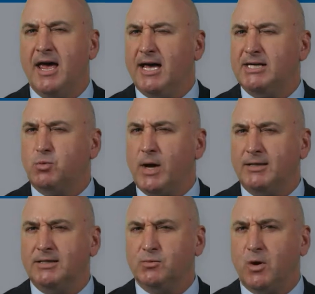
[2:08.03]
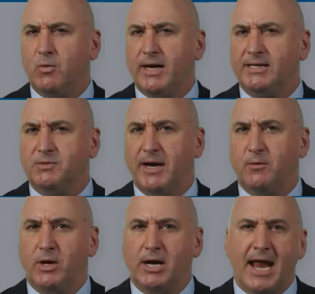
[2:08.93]
as well as what we expect
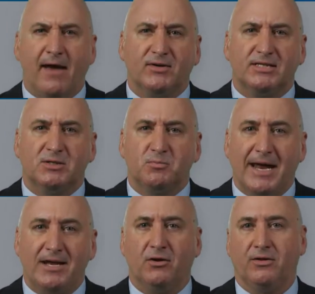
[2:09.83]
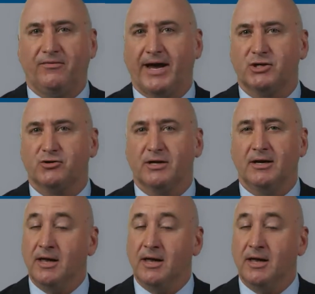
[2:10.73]
we're going to have to spend on the factory,